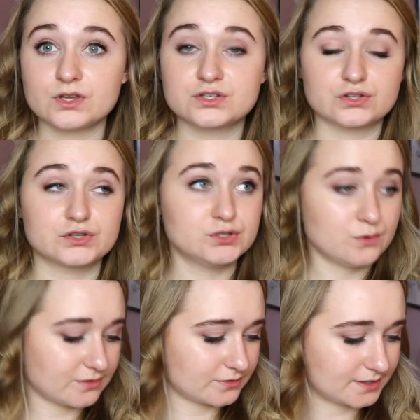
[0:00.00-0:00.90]
so the
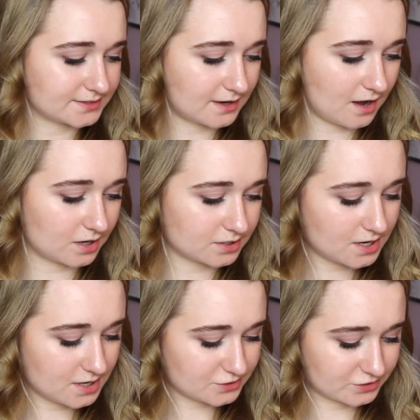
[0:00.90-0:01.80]
two other things i got
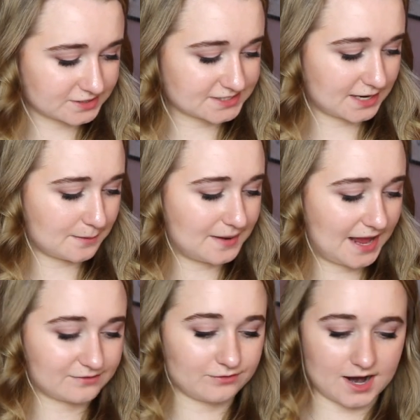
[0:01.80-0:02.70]
during this like
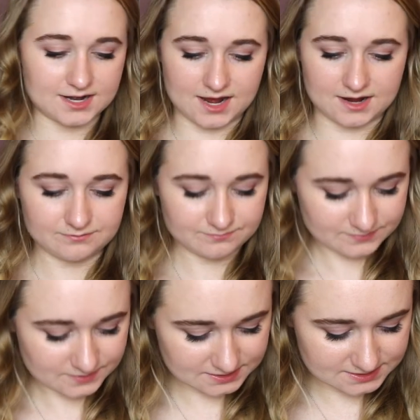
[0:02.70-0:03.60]
black friday
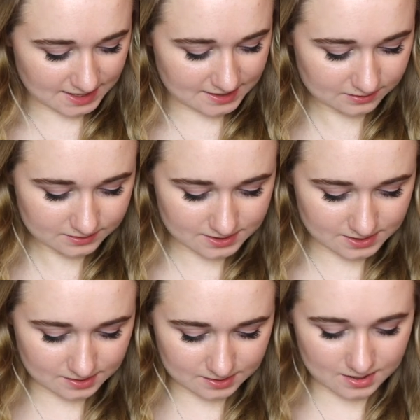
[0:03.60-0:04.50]
sale
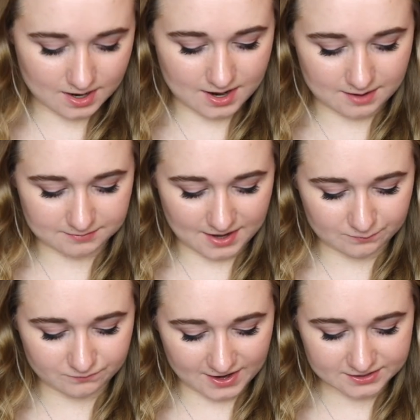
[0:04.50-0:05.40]
in um,
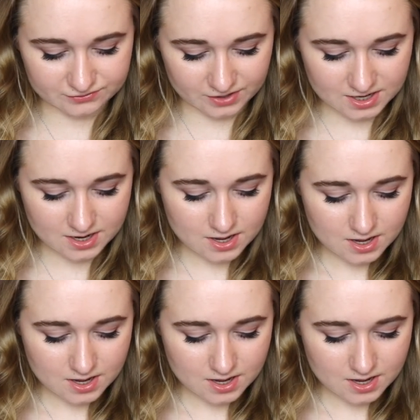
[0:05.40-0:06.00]
Gap Factory